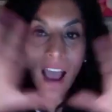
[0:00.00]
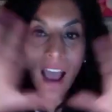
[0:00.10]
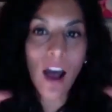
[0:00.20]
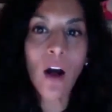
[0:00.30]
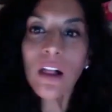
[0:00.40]

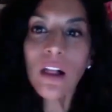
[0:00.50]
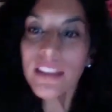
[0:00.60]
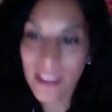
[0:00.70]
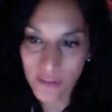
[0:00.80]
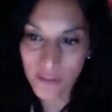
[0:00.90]
all
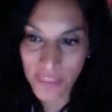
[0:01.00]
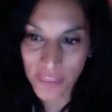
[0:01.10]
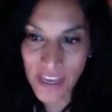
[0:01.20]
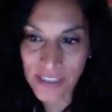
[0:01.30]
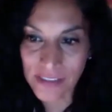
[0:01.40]
the other
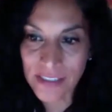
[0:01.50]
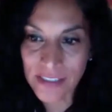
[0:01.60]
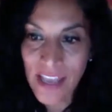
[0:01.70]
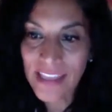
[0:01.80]
things